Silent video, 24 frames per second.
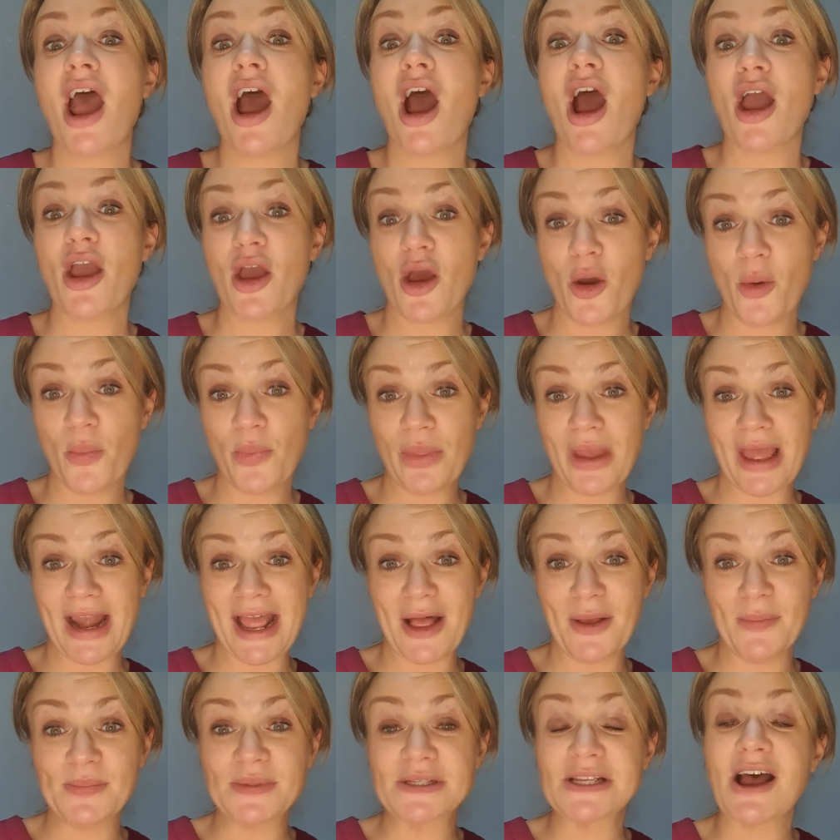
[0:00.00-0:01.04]
I hope that
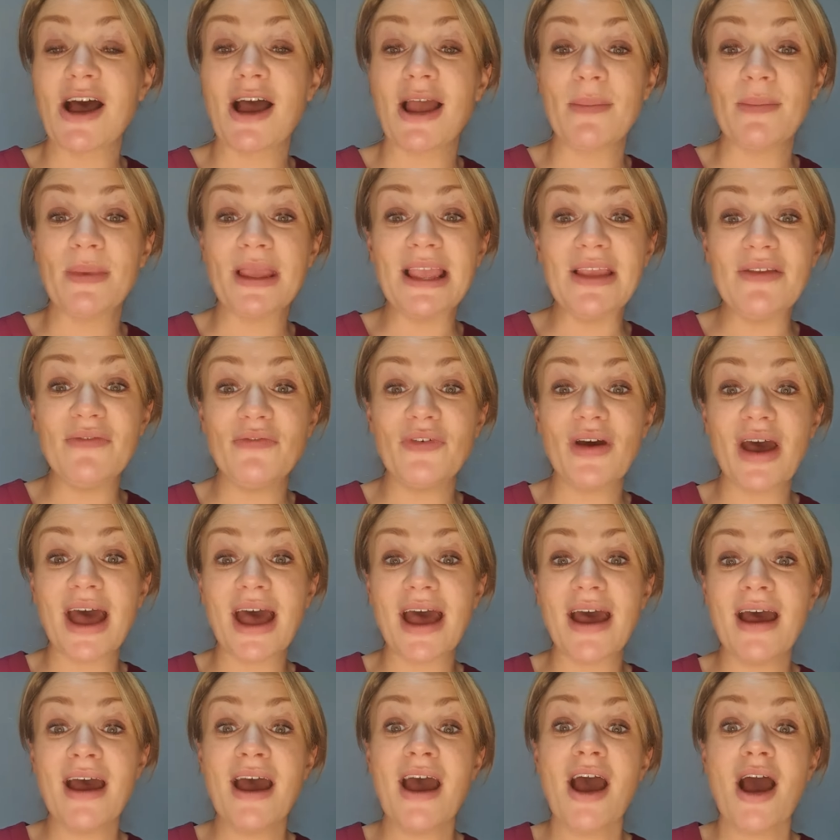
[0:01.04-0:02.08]
helps. I'm
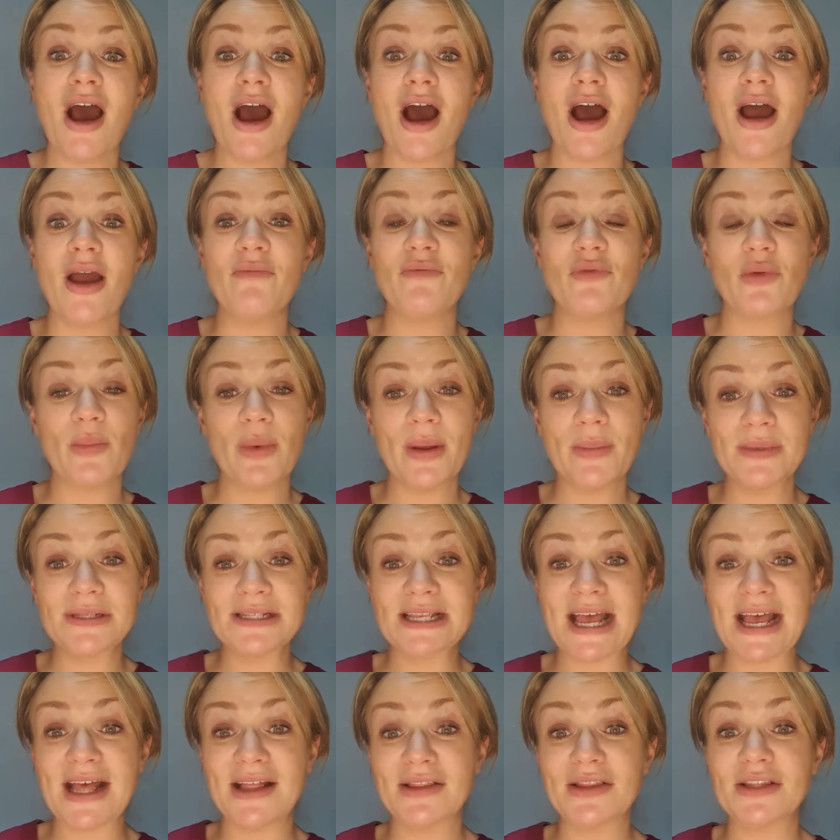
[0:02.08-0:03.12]
Aoife. I'm from Women's
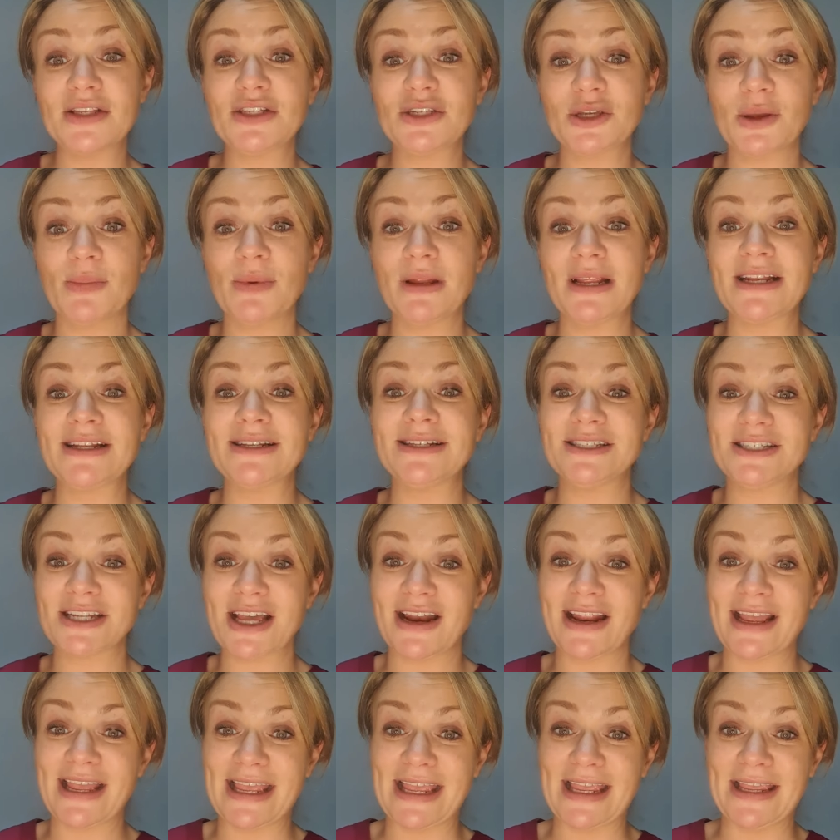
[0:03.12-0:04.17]
Health
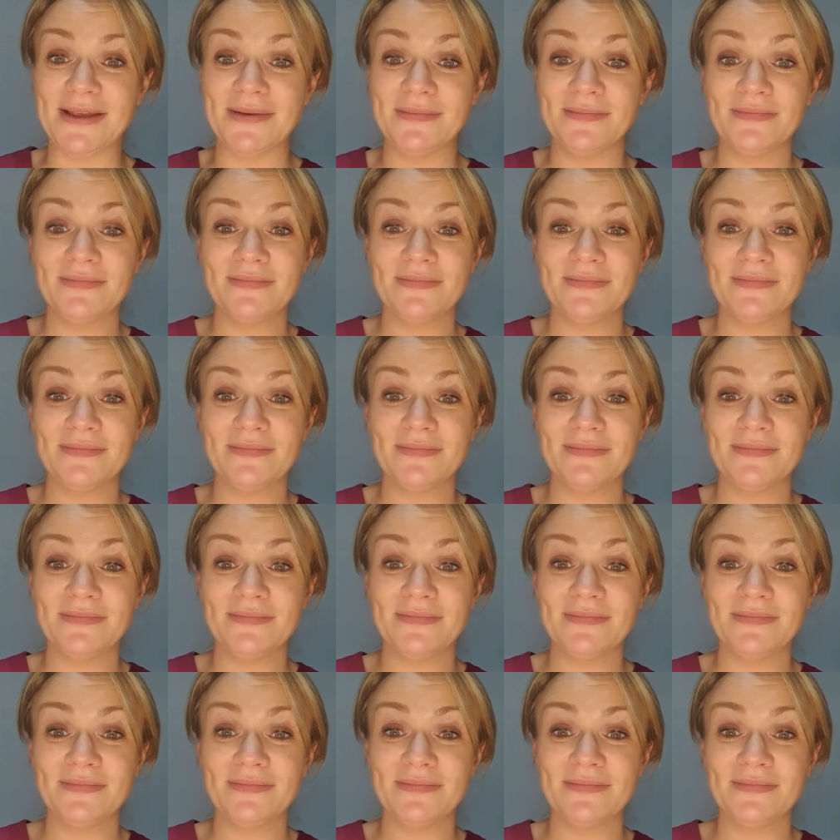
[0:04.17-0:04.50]
Dublin.ie.